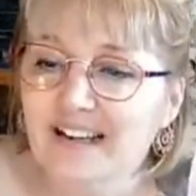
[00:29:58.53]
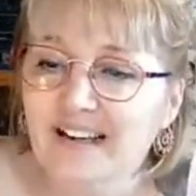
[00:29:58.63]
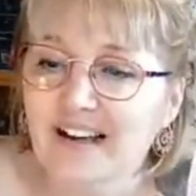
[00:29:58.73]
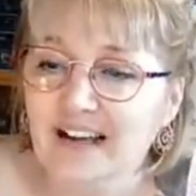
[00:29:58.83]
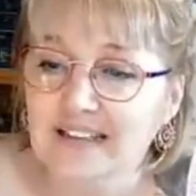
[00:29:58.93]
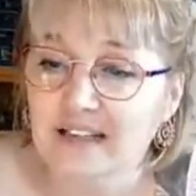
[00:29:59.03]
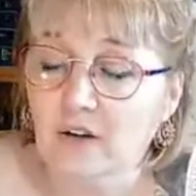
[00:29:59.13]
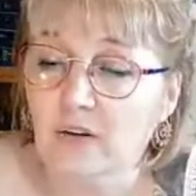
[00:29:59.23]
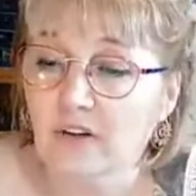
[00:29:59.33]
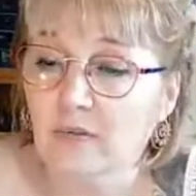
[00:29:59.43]

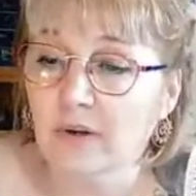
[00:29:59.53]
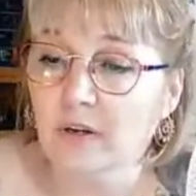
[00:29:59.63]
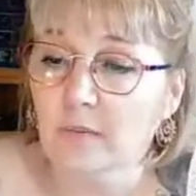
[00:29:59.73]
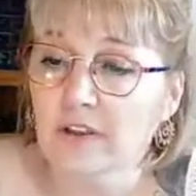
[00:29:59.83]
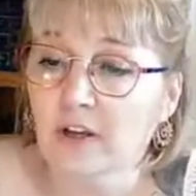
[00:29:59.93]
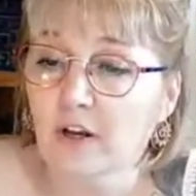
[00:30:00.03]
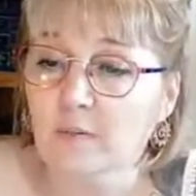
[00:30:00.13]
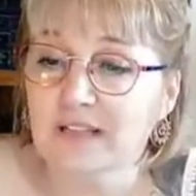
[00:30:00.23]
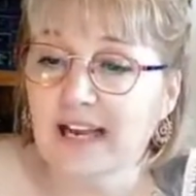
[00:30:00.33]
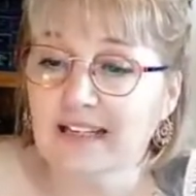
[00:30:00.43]
Adele, love working with
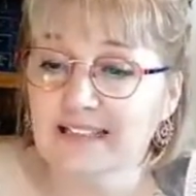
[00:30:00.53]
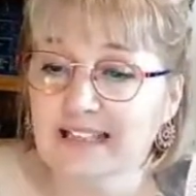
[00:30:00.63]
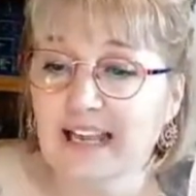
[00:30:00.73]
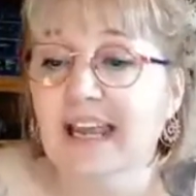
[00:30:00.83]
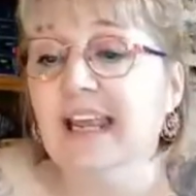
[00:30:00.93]
herbs. And is the cake?